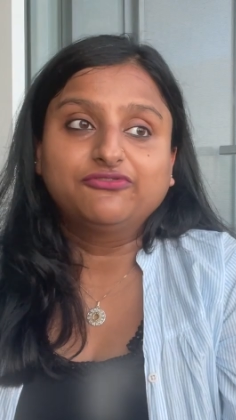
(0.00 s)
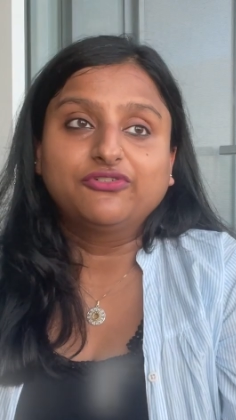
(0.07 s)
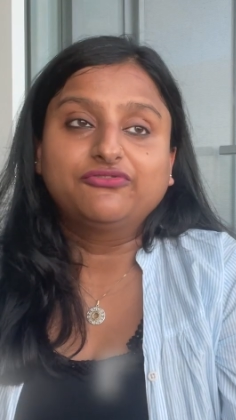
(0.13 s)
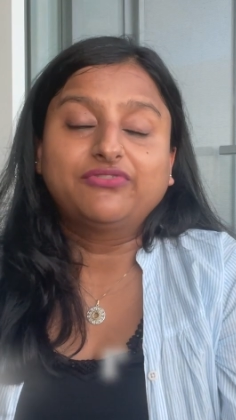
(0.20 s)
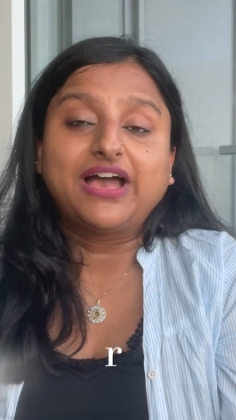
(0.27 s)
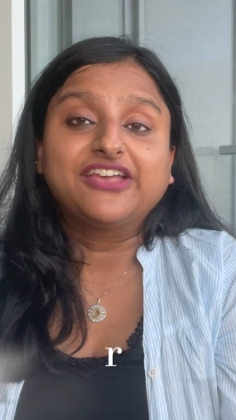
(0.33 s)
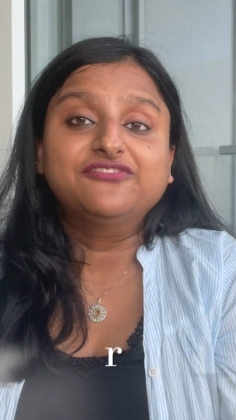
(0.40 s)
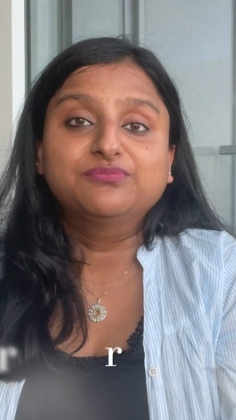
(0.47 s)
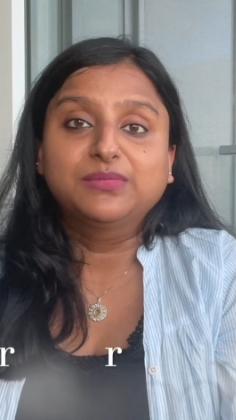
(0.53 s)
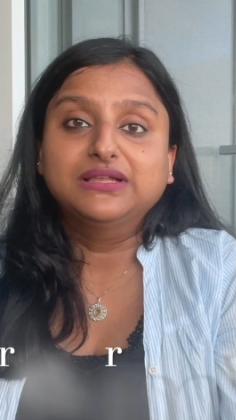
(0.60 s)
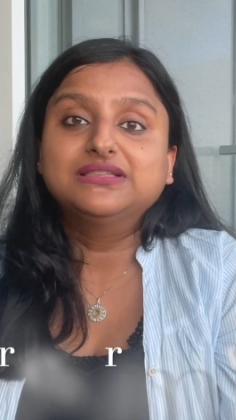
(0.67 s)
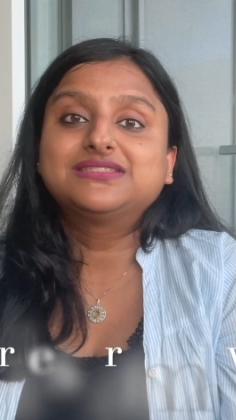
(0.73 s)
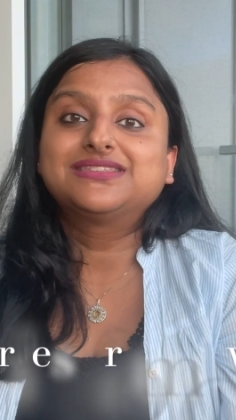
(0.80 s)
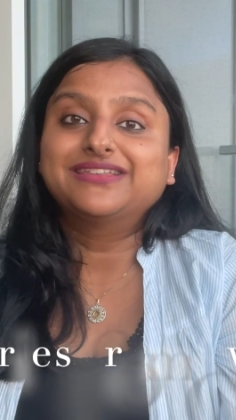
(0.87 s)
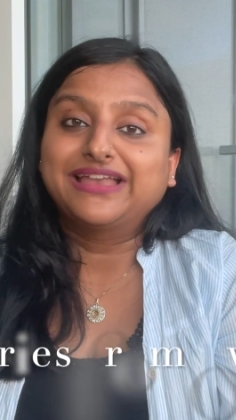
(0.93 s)
5
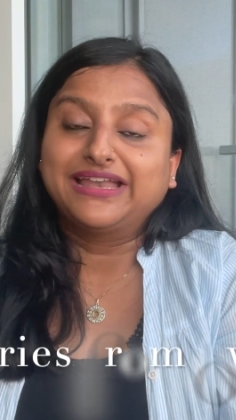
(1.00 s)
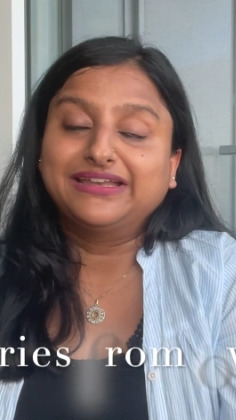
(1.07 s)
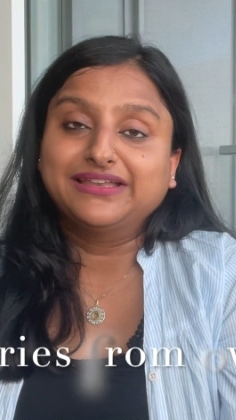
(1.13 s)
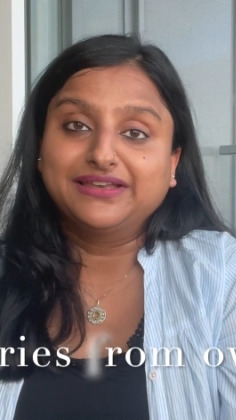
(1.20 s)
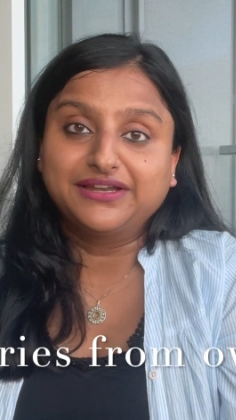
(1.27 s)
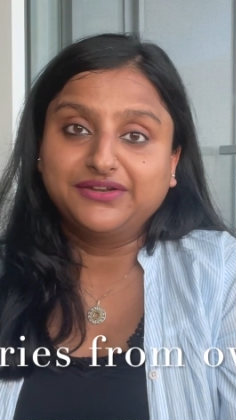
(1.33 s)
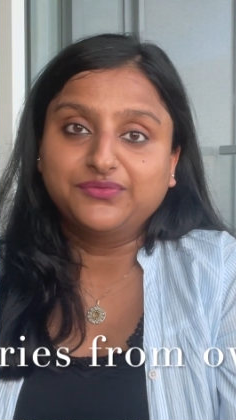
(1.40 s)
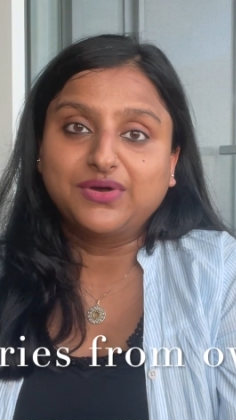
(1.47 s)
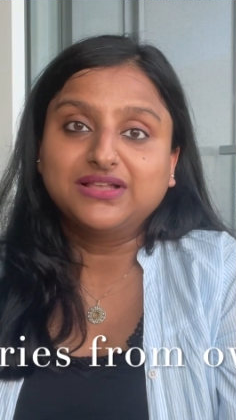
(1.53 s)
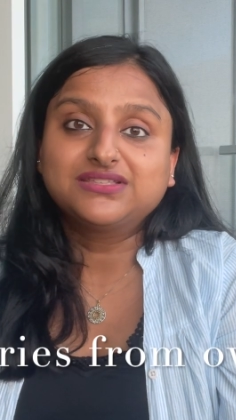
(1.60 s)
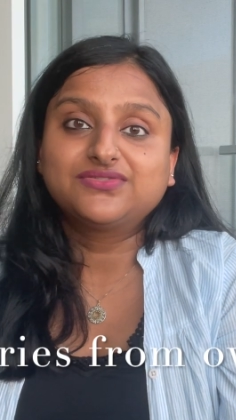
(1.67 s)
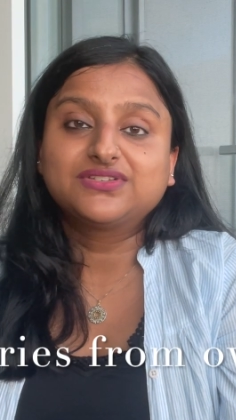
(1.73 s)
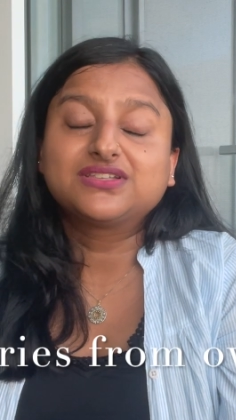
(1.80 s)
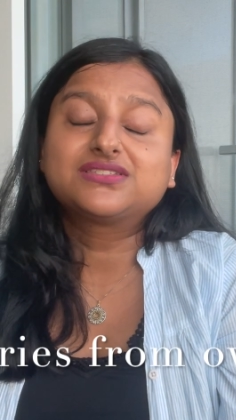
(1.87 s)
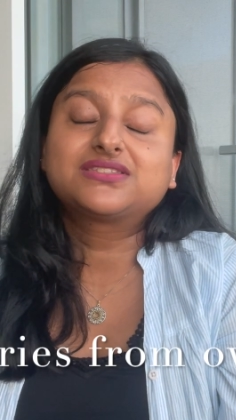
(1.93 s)
months rent in
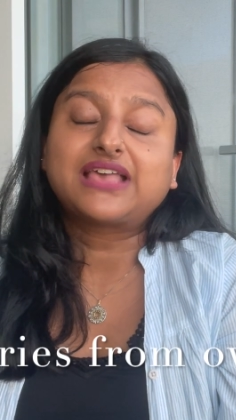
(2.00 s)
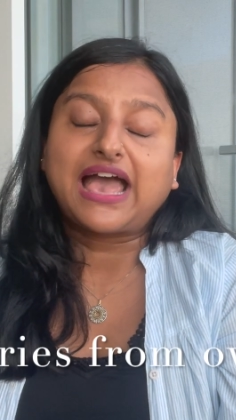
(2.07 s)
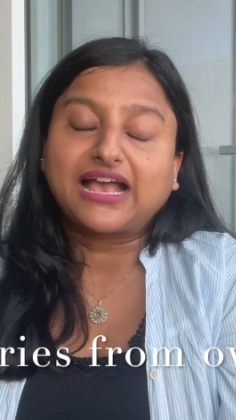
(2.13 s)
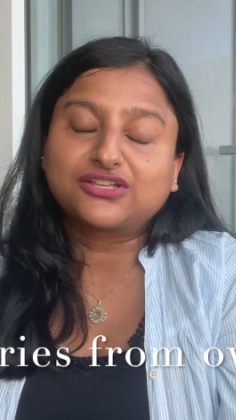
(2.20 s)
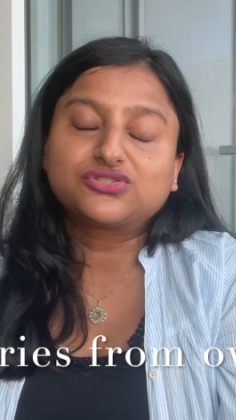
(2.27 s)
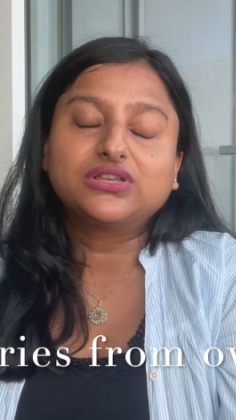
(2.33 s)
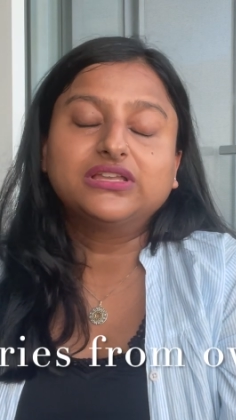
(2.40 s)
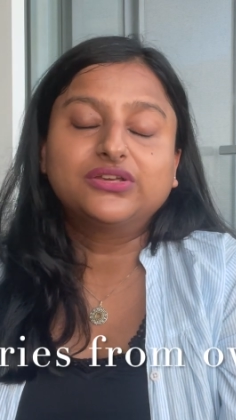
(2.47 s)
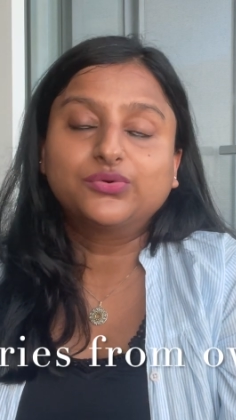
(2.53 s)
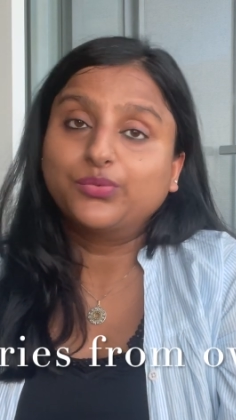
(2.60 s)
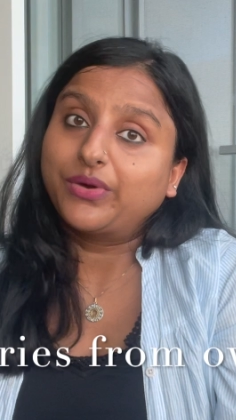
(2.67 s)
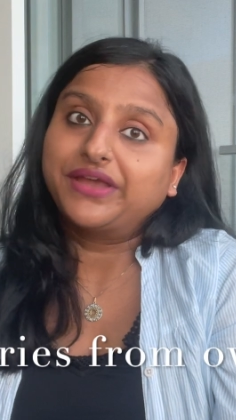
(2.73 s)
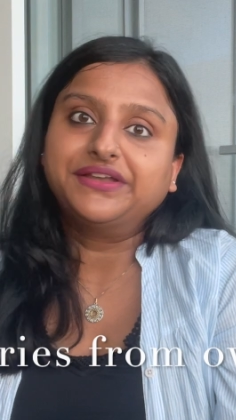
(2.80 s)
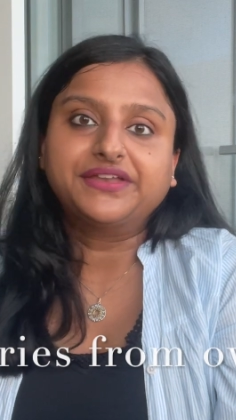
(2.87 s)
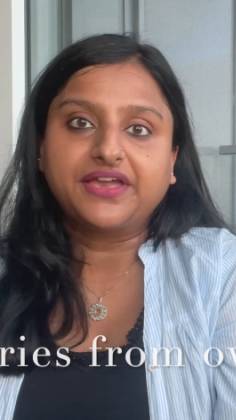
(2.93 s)
advance, which is actually
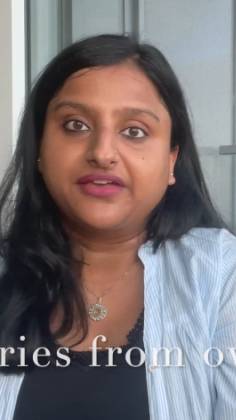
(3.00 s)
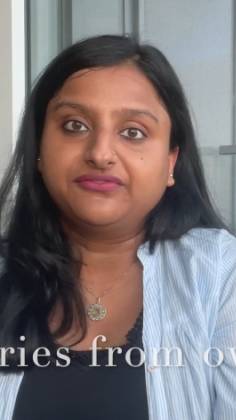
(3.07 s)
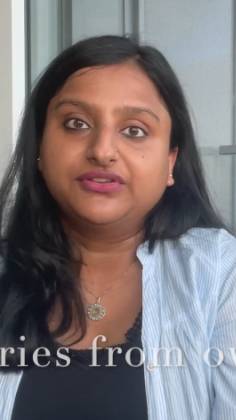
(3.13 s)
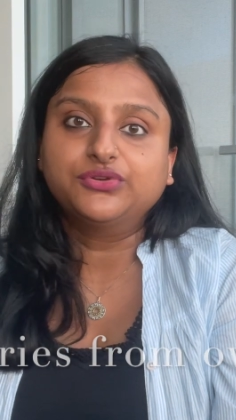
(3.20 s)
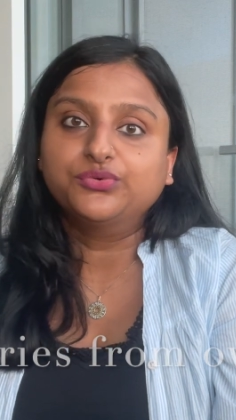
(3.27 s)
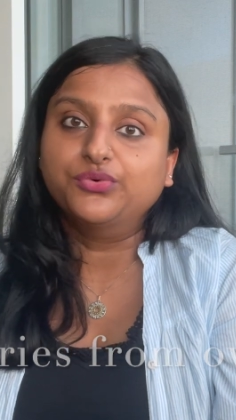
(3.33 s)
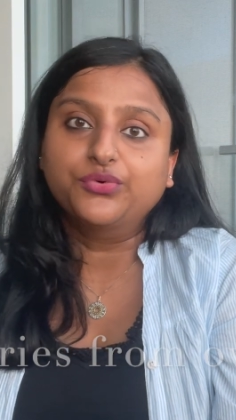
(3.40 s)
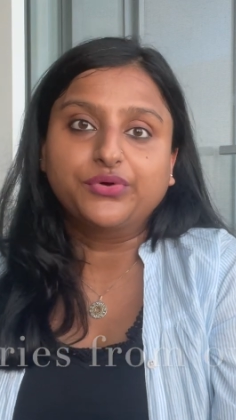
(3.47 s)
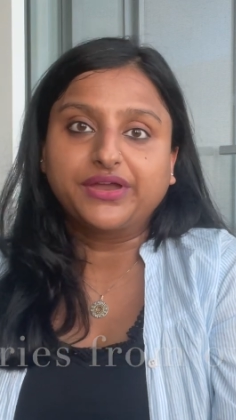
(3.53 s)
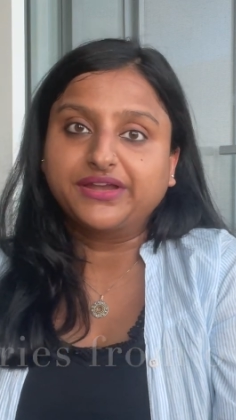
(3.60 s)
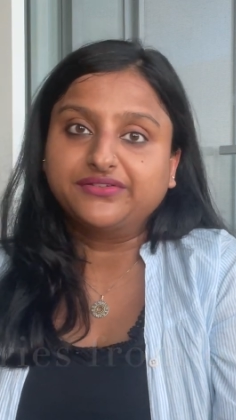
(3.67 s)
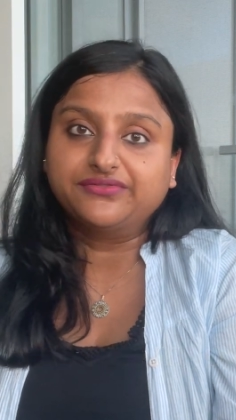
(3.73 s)
quite heavy to go ahead